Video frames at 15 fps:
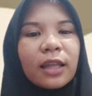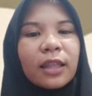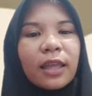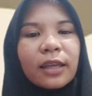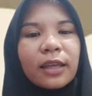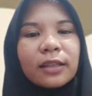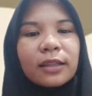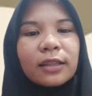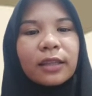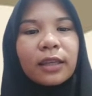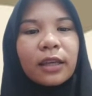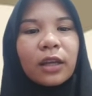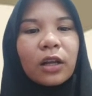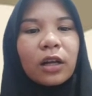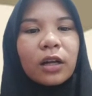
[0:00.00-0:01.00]

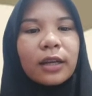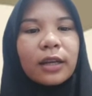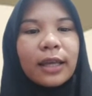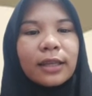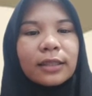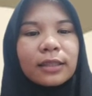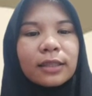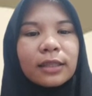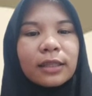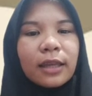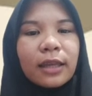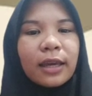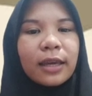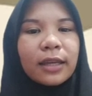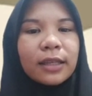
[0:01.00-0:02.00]
tightly connected
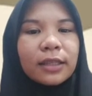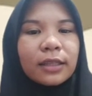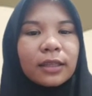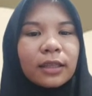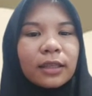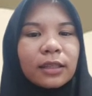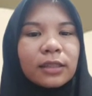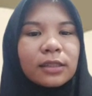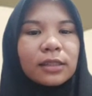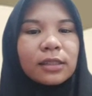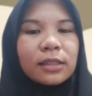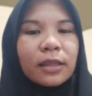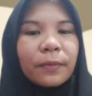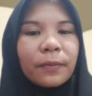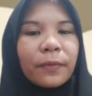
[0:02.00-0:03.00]
and
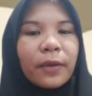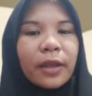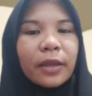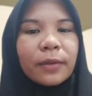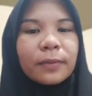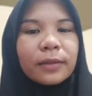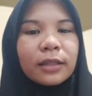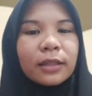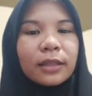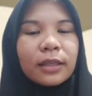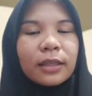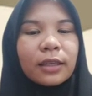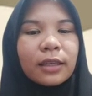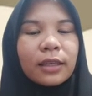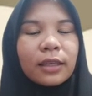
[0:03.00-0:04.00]
inseparable.
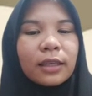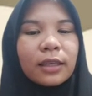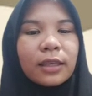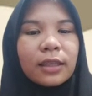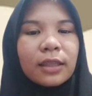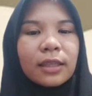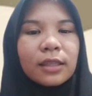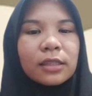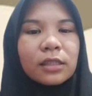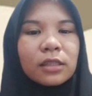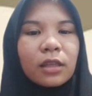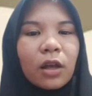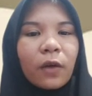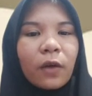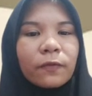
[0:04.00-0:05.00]
It is
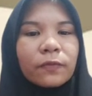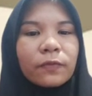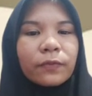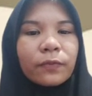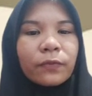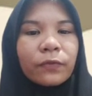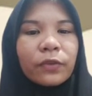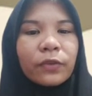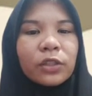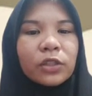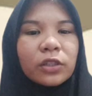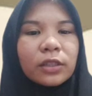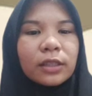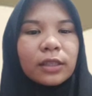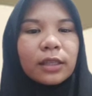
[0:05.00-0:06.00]

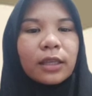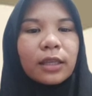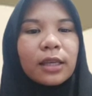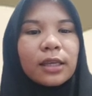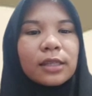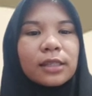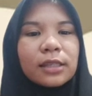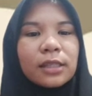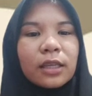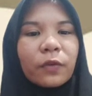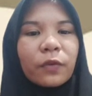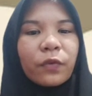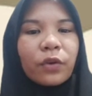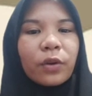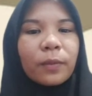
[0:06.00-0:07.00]
officially seen
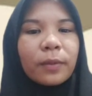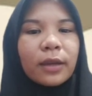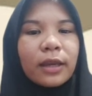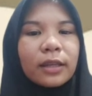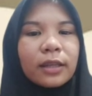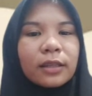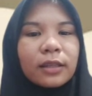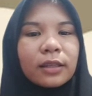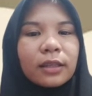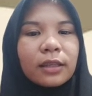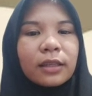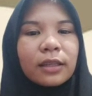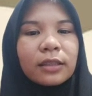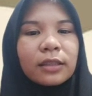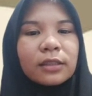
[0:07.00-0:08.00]
from an
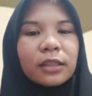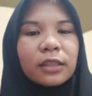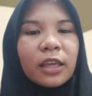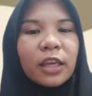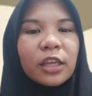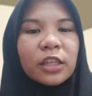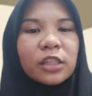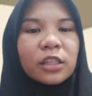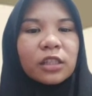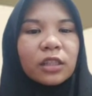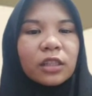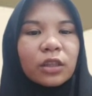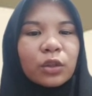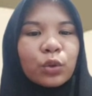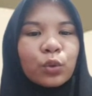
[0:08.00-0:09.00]

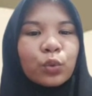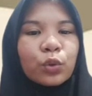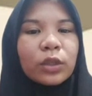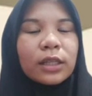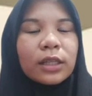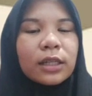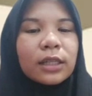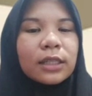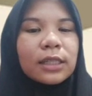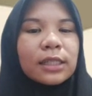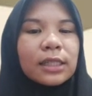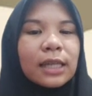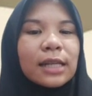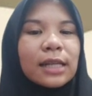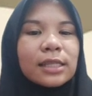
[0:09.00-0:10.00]
identification to the
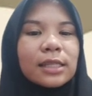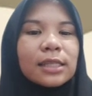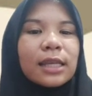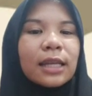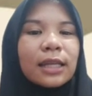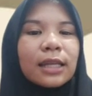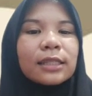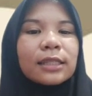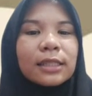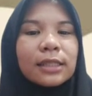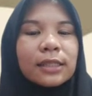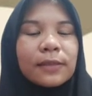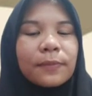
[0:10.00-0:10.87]
discourses analysis